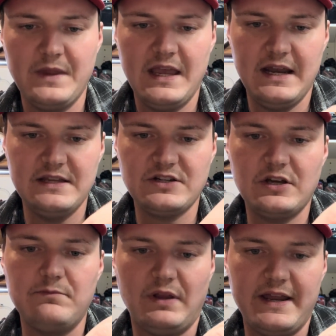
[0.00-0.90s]
It is a
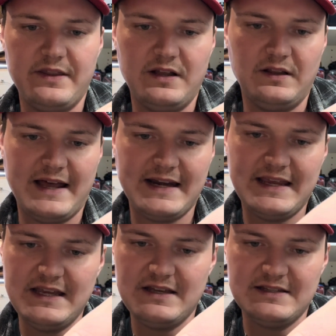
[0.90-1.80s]
good blend. The
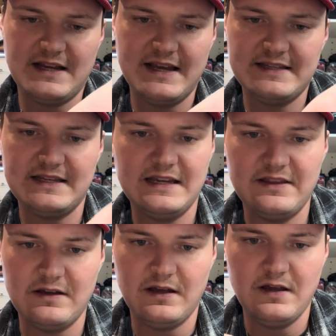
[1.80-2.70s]
Latakia is nice in it.
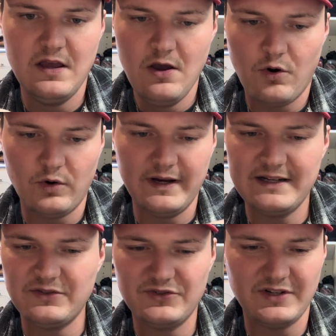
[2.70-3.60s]
The
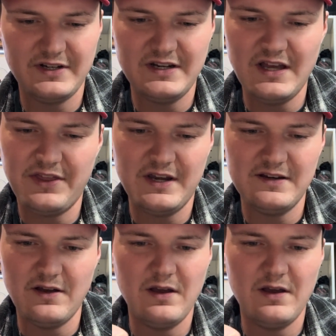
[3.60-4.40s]
Orientals are good. Nothing